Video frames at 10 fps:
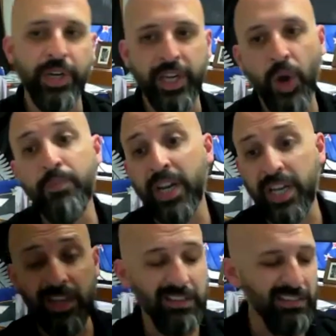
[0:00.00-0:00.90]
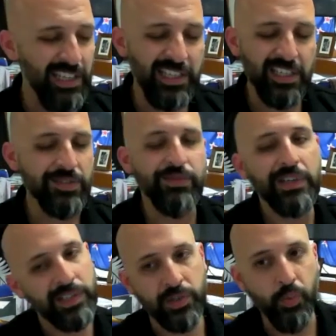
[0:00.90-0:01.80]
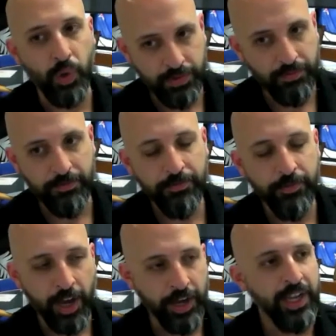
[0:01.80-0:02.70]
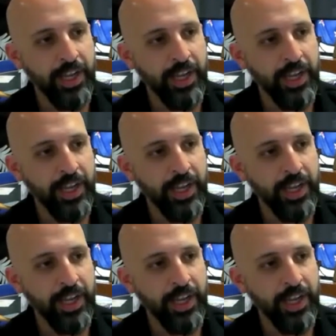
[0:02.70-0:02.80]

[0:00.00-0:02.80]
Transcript: bring home money, and it just it just wasn't fun.